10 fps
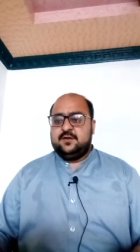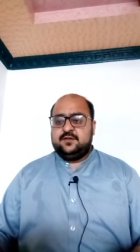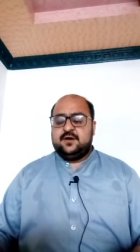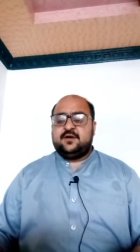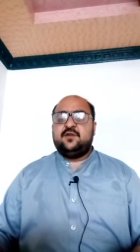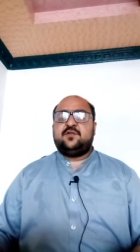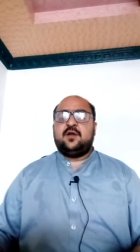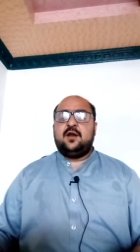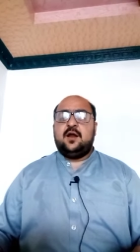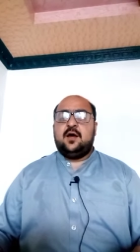that
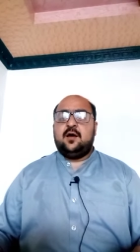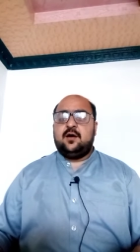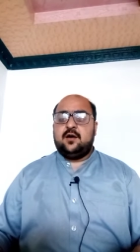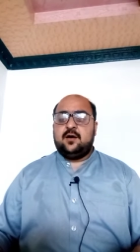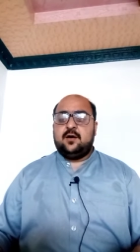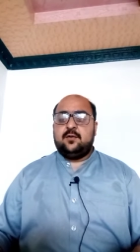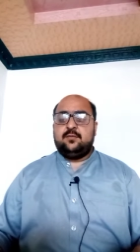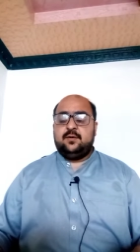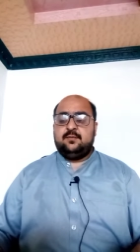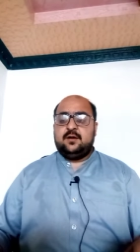inshallah uh,
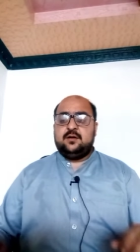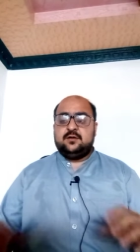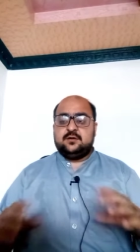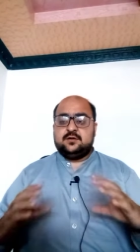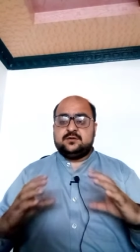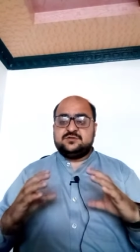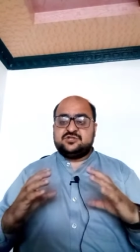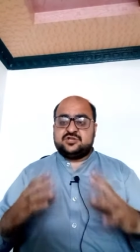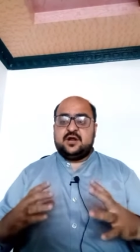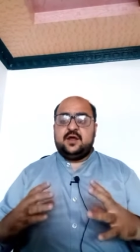we will uh,
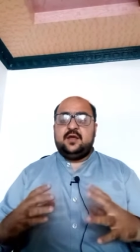try